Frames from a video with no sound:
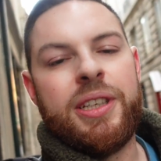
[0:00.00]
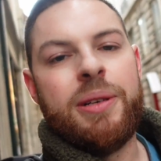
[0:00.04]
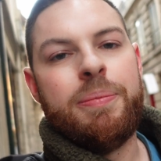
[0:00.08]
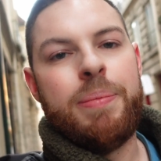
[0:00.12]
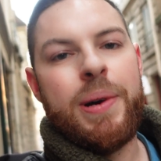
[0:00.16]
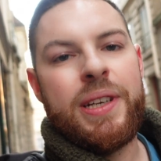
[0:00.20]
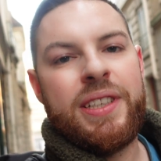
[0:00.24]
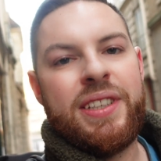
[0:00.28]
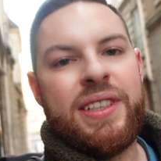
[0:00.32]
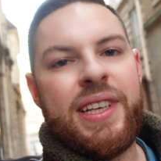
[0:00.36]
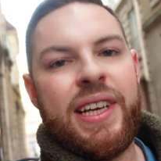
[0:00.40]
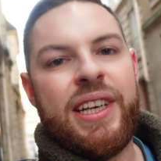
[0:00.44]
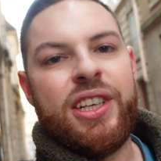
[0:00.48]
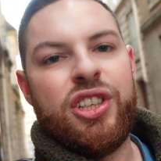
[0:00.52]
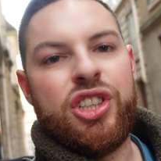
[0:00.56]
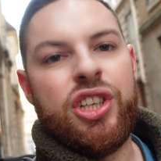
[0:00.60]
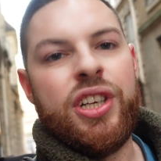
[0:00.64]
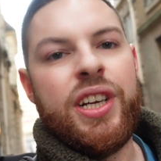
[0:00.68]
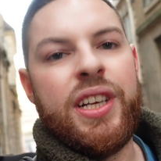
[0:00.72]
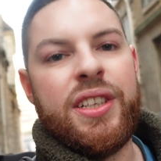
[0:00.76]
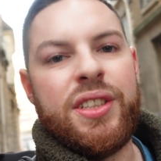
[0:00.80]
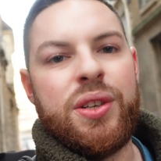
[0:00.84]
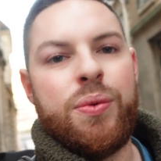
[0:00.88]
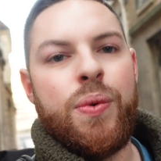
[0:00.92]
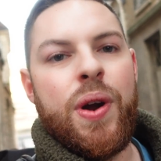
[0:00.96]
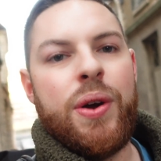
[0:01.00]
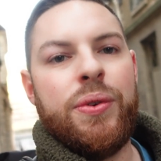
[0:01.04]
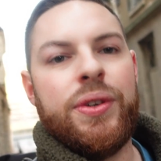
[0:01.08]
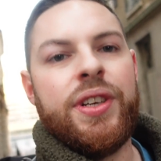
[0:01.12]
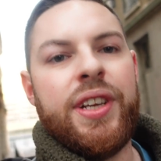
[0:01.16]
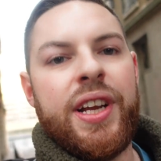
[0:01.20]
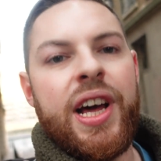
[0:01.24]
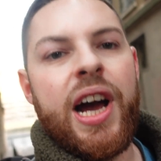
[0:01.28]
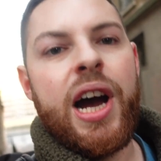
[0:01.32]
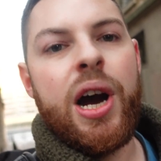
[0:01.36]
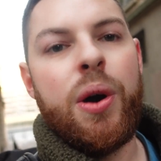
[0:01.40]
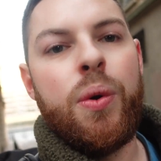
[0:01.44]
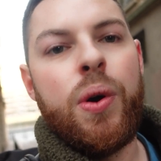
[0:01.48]
the bus station is around
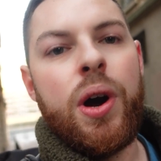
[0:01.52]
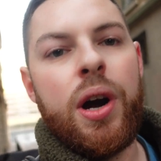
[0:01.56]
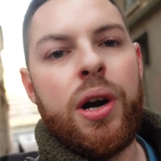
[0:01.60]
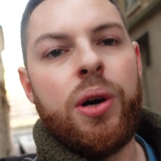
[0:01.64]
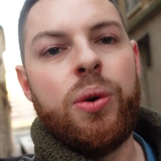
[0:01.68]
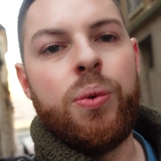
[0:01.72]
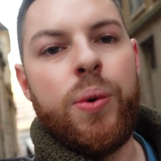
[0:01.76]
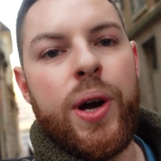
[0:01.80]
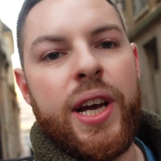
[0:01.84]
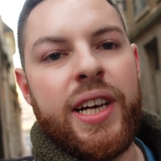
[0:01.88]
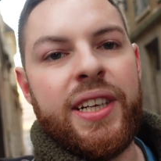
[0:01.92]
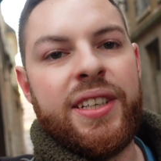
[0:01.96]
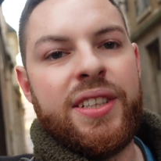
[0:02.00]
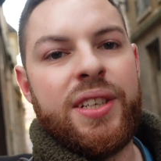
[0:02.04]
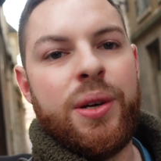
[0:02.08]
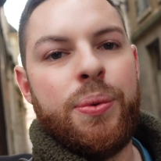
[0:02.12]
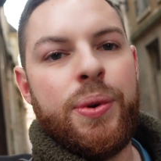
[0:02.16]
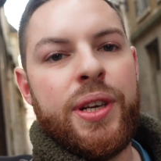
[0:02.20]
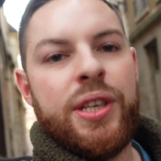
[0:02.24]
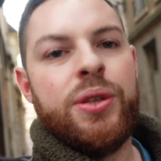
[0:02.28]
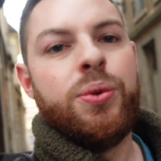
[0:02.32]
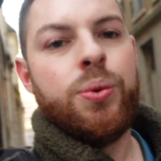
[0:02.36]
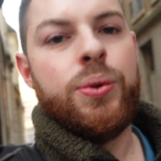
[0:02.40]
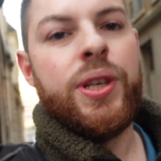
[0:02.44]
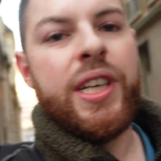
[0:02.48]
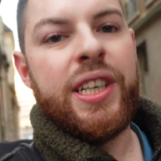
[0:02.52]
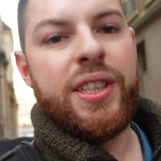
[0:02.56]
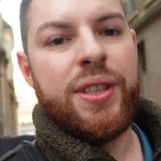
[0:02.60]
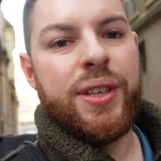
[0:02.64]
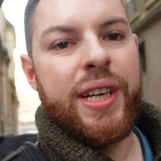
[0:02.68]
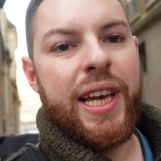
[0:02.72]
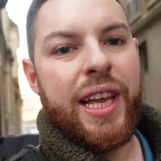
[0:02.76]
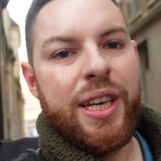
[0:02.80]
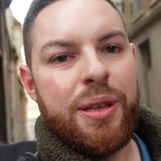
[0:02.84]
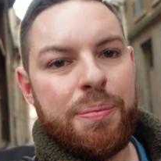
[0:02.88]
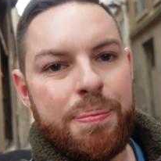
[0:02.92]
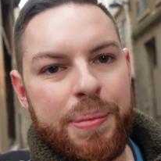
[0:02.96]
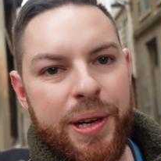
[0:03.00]
an hour away. So we do need to
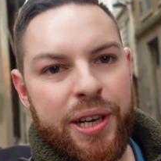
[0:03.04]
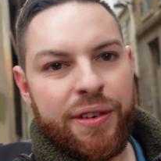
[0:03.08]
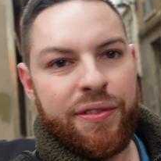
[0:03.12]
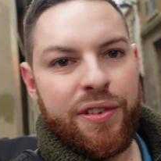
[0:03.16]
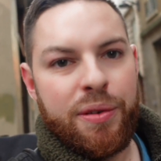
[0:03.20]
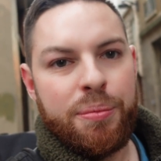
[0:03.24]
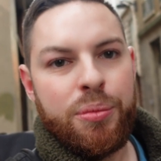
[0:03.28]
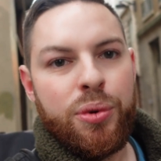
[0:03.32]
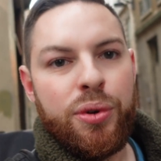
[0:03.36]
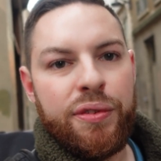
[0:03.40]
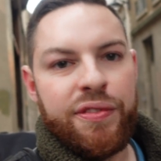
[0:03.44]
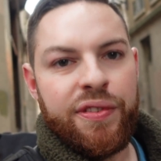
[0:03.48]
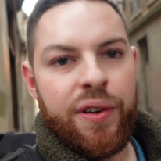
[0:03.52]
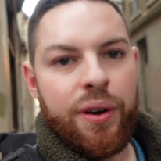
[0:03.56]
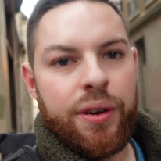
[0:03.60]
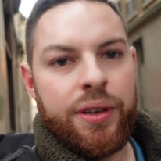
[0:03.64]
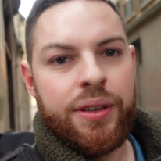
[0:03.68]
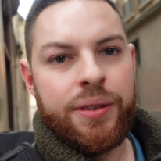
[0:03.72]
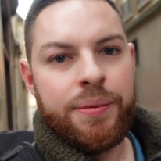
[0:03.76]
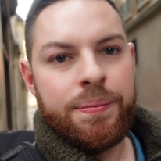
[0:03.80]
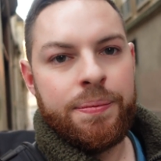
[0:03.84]
get a bit of a move on.